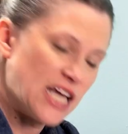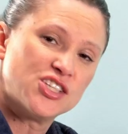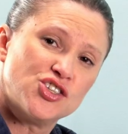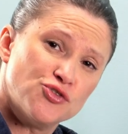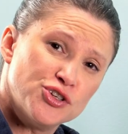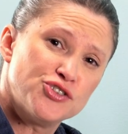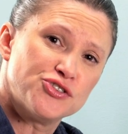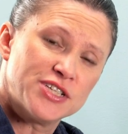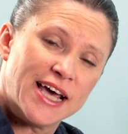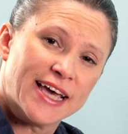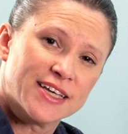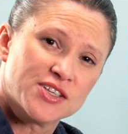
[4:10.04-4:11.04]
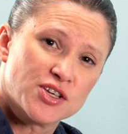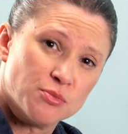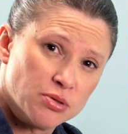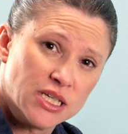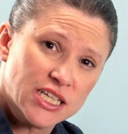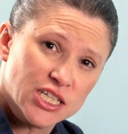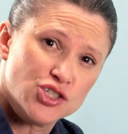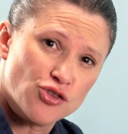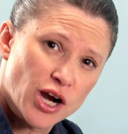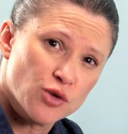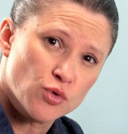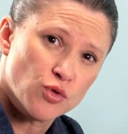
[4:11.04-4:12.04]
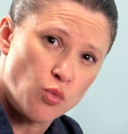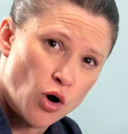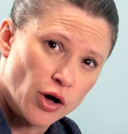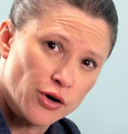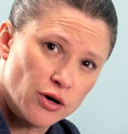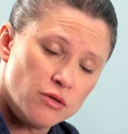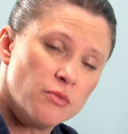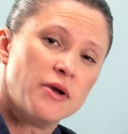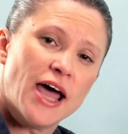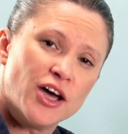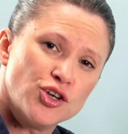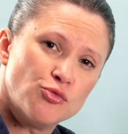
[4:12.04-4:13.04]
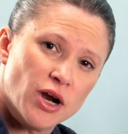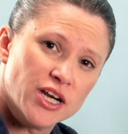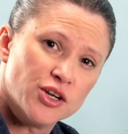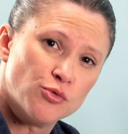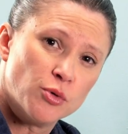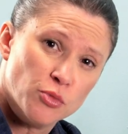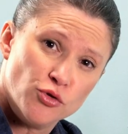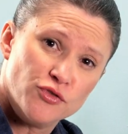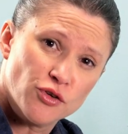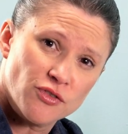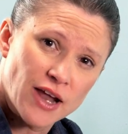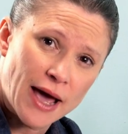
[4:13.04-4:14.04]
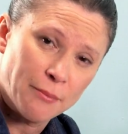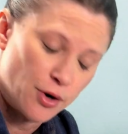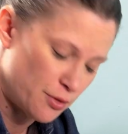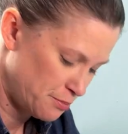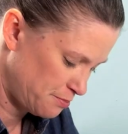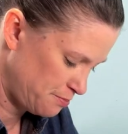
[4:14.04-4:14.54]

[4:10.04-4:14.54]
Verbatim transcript: As soon as your tank is completely drained with water, now you're ready to remove your flapper.